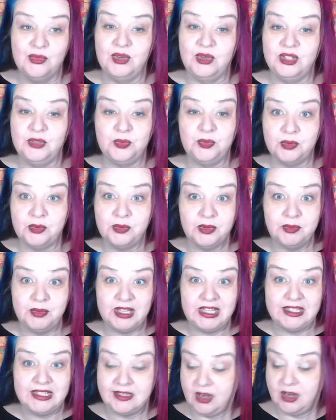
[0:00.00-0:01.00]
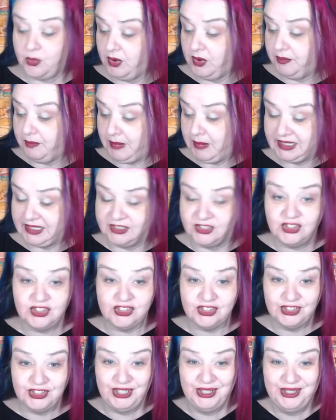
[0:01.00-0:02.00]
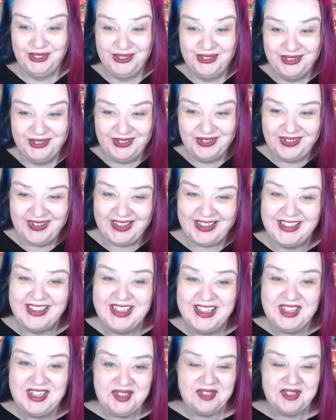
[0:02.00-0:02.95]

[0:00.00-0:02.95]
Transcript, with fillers: which probably means I won't manage to do it.